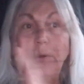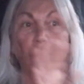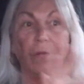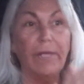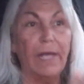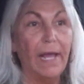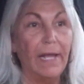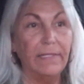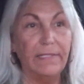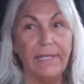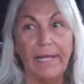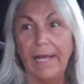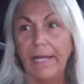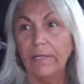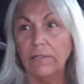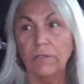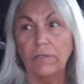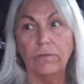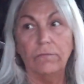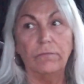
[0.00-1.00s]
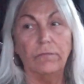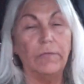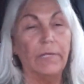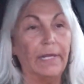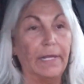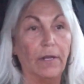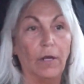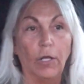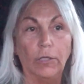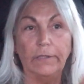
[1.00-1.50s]
Contacts
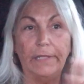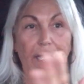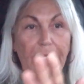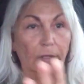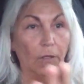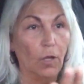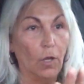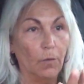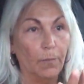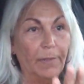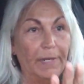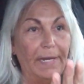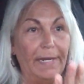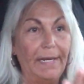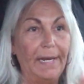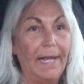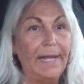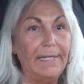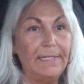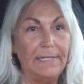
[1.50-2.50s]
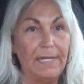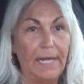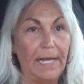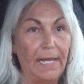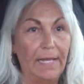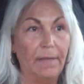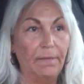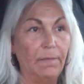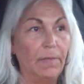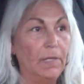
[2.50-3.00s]
like all day long, but at
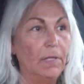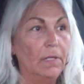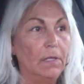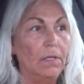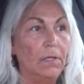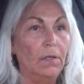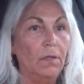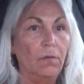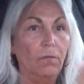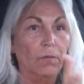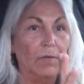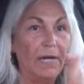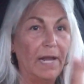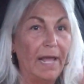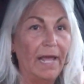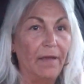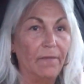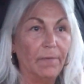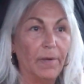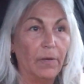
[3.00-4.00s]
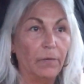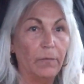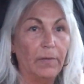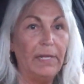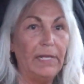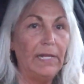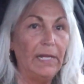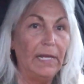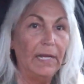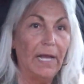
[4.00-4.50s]
nighttime when I have my
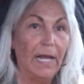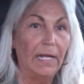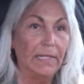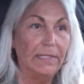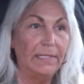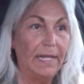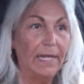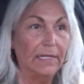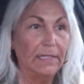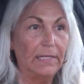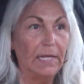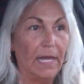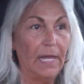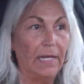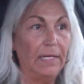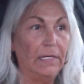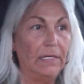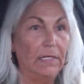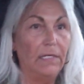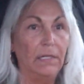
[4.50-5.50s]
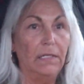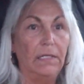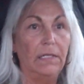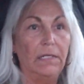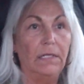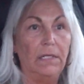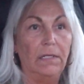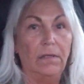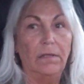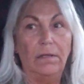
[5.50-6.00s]
reading contact
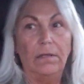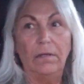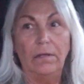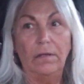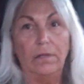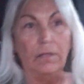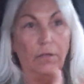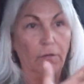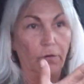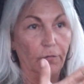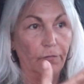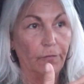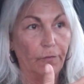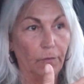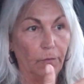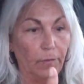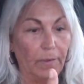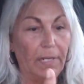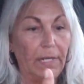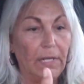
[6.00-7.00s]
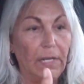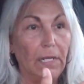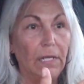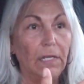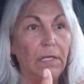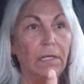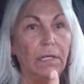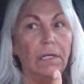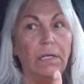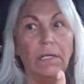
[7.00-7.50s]
on, you know, for
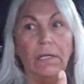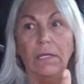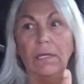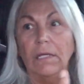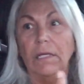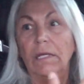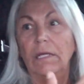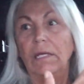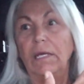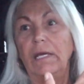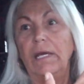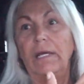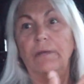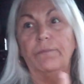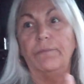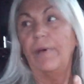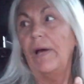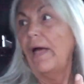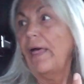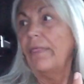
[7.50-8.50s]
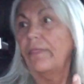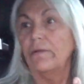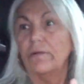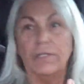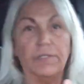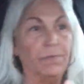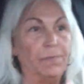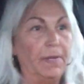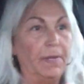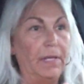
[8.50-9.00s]
reading, it
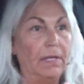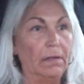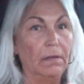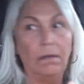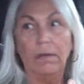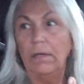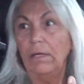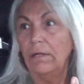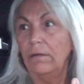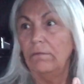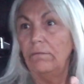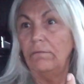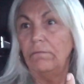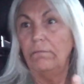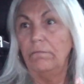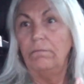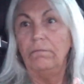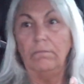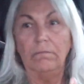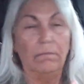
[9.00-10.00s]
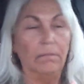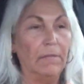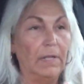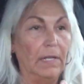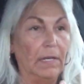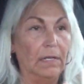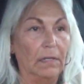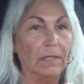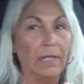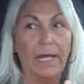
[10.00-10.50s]
bothers me. And
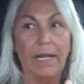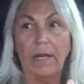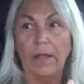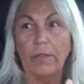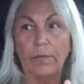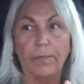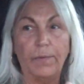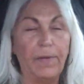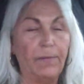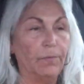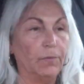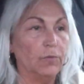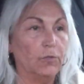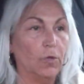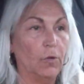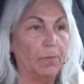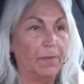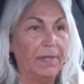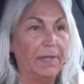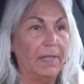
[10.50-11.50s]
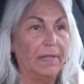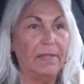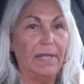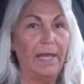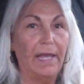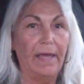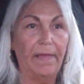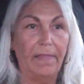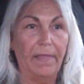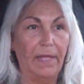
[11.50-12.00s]
a lot of other people told me that
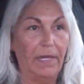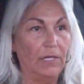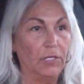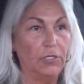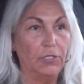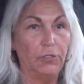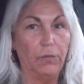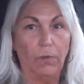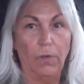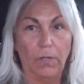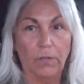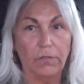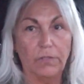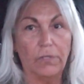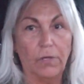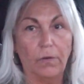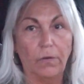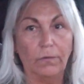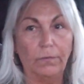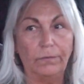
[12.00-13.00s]
they have that issue also.